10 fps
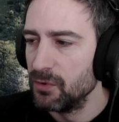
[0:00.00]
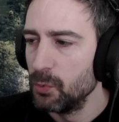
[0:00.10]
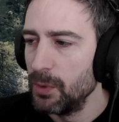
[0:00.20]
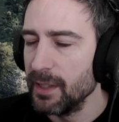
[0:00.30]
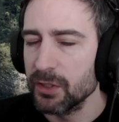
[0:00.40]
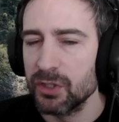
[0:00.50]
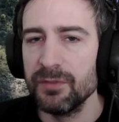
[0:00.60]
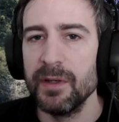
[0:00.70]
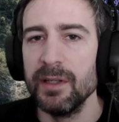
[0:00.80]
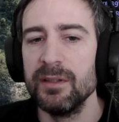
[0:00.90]
you will actually
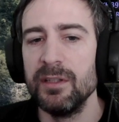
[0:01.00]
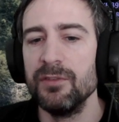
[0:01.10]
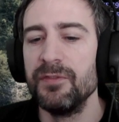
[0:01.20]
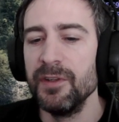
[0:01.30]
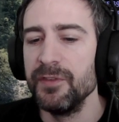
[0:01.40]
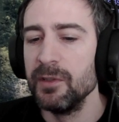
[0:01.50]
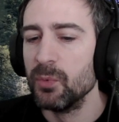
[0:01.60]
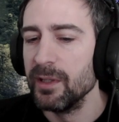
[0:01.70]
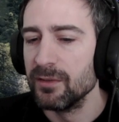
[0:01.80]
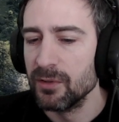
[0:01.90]
find tier 15
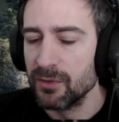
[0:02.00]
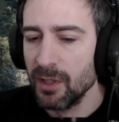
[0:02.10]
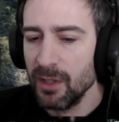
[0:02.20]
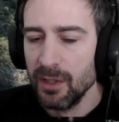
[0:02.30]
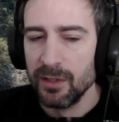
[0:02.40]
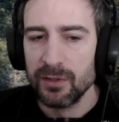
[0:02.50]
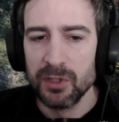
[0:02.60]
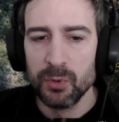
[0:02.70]
waystones. So you